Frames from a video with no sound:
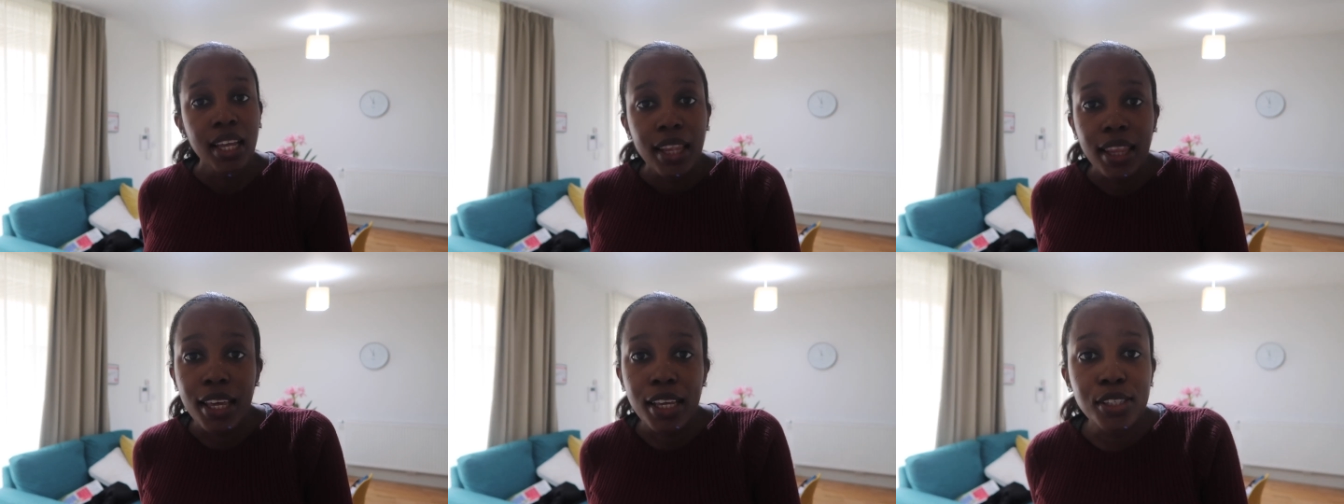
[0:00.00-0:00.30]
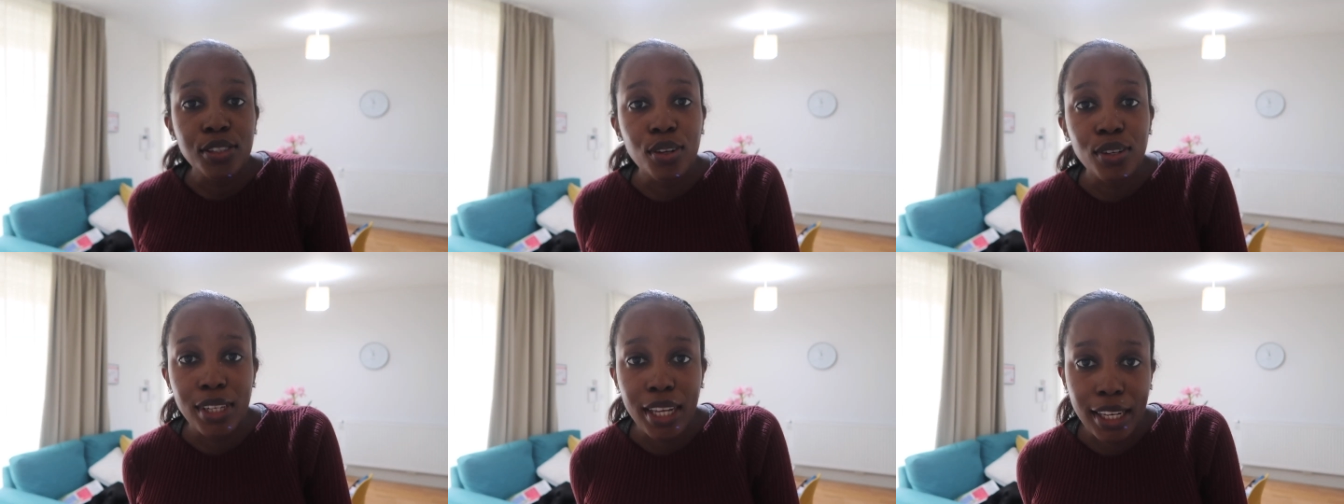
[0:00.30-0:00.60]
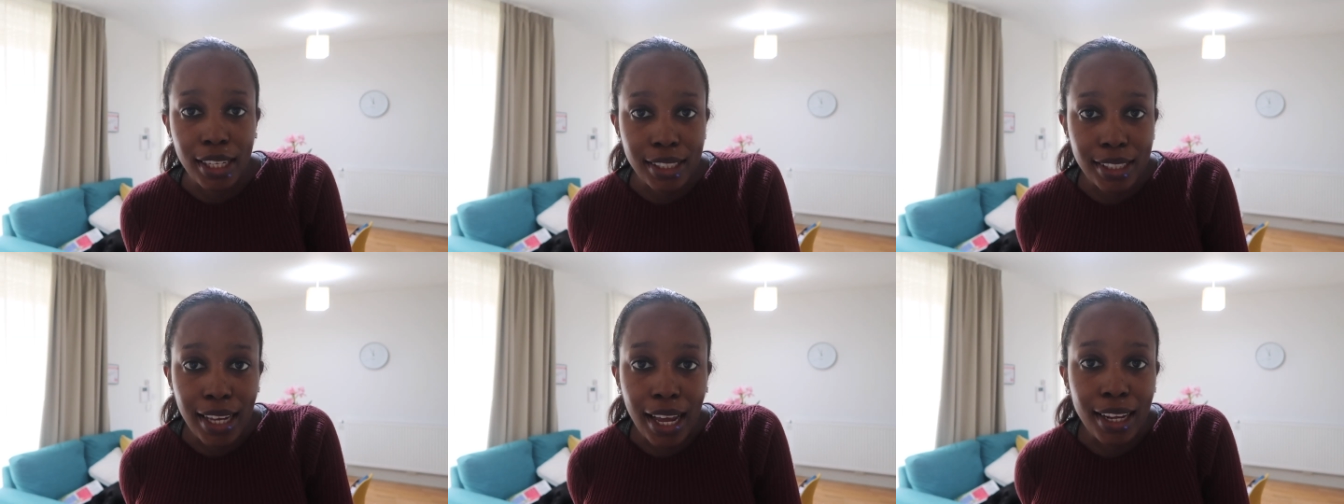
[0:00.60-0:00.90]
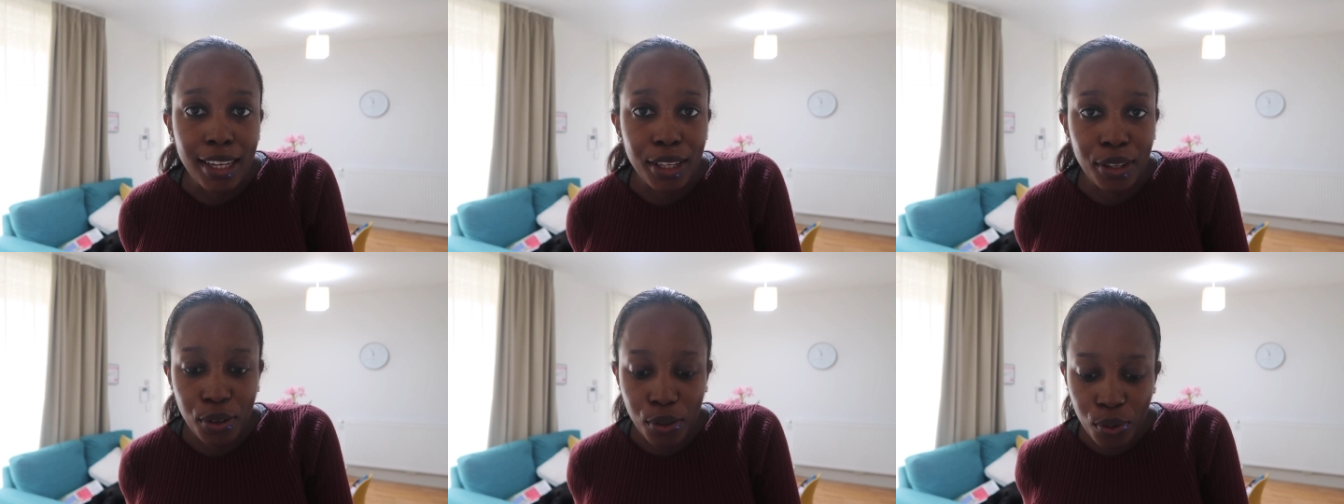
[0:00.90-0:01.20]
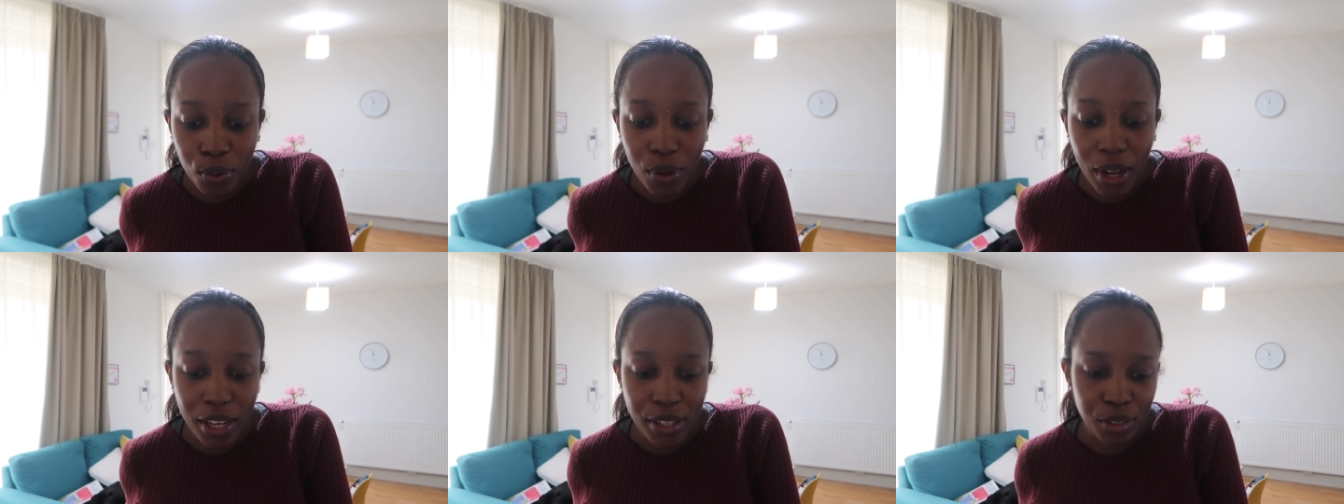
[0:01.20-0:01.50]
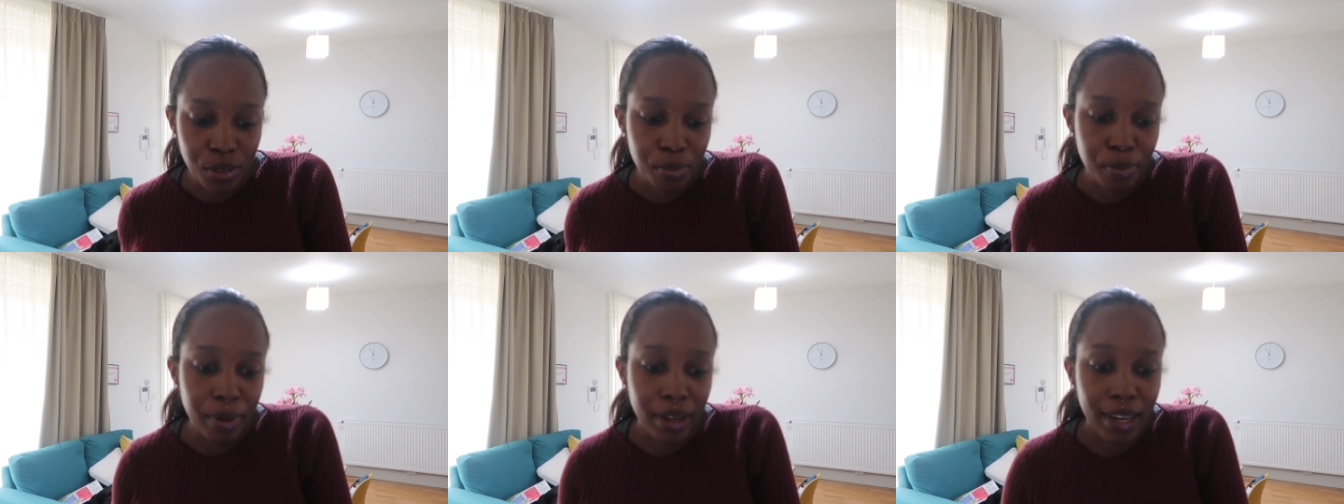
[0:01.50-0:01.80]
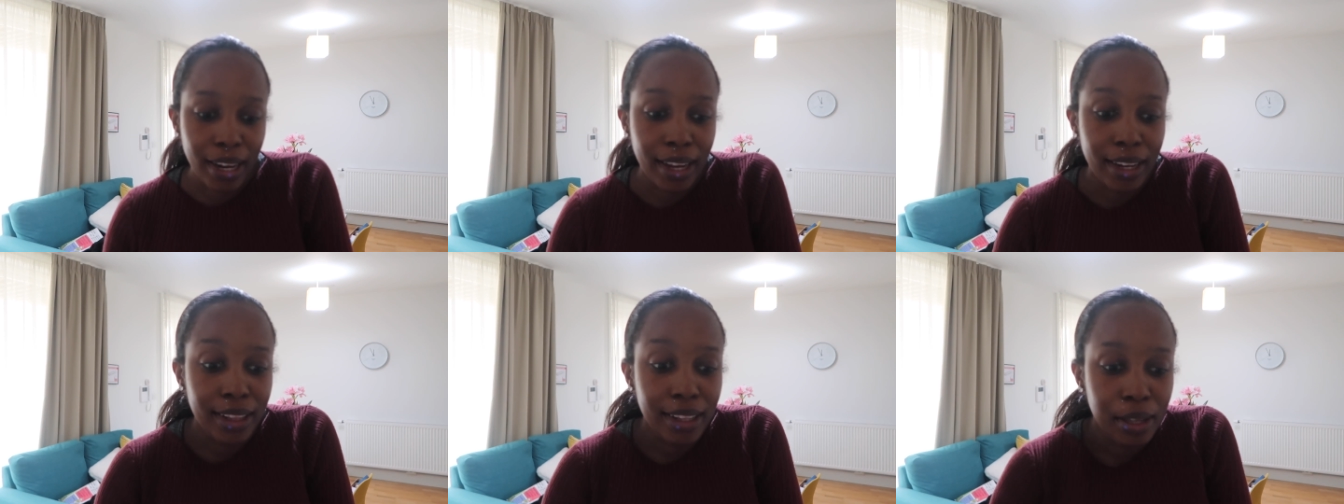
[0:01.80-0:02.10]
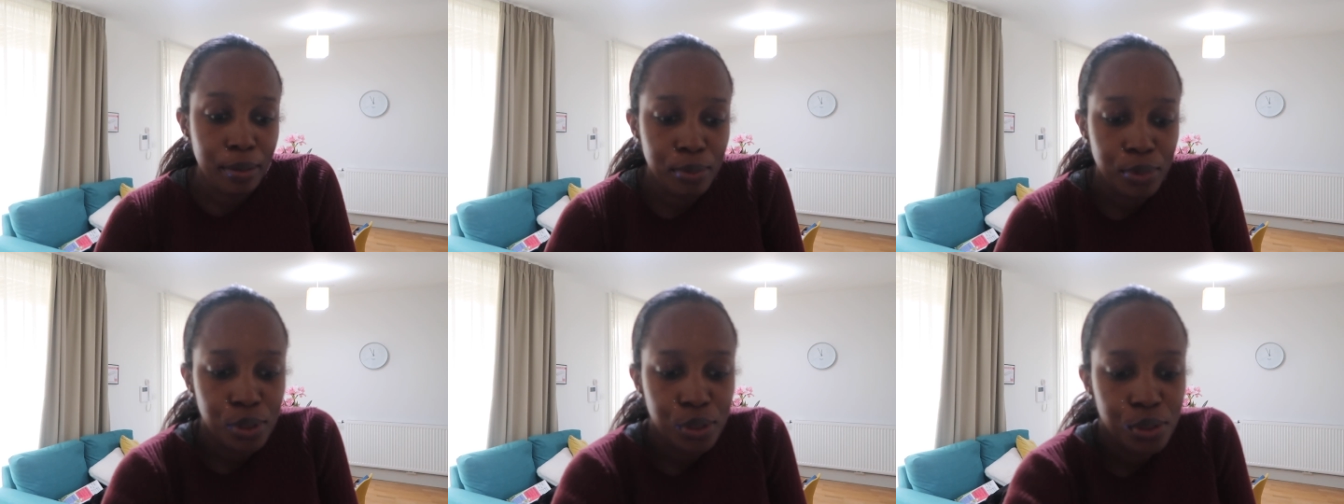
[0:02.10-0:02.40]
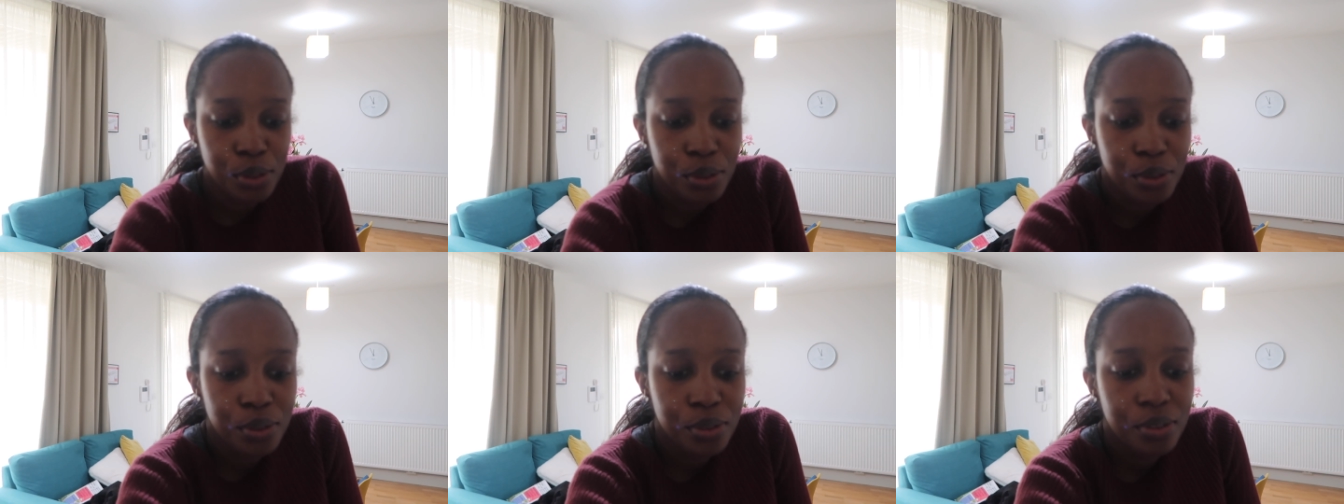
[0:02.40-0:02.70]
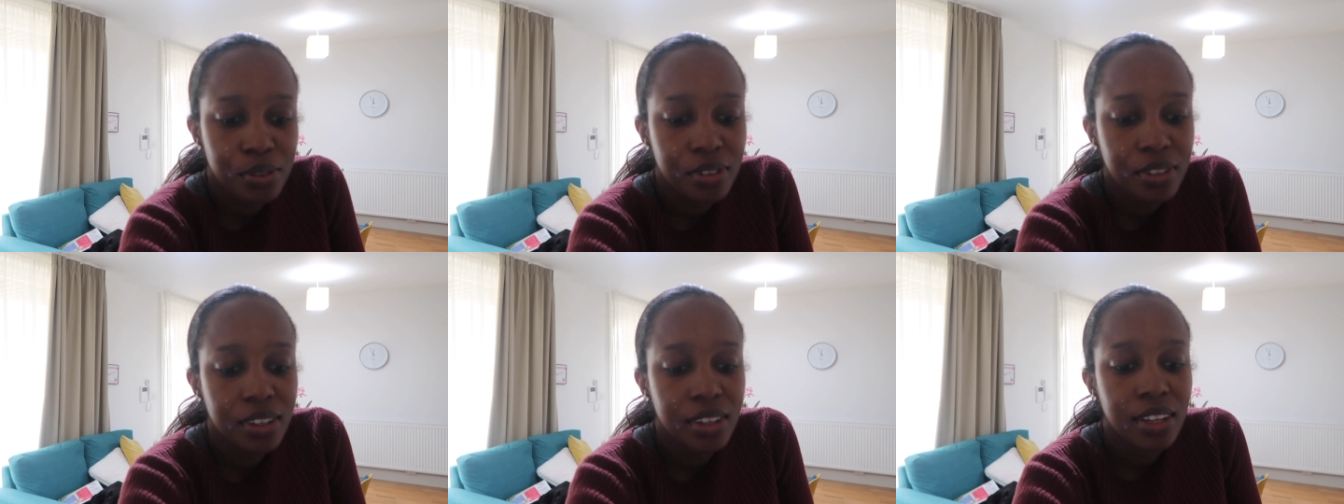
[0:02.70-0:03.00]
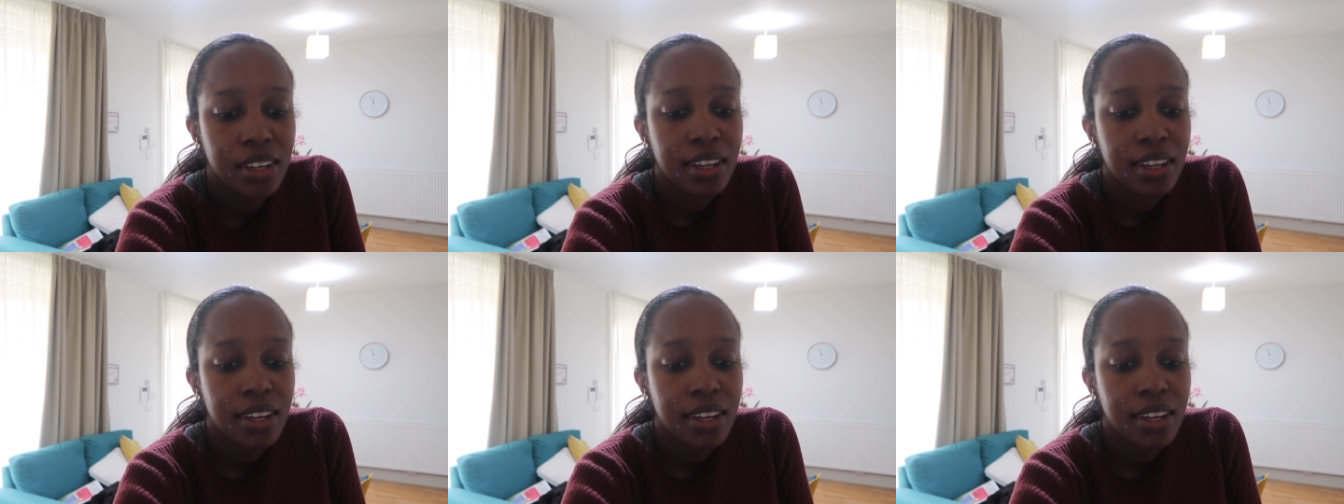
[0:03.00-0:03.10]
things don't exactly go as you plan them to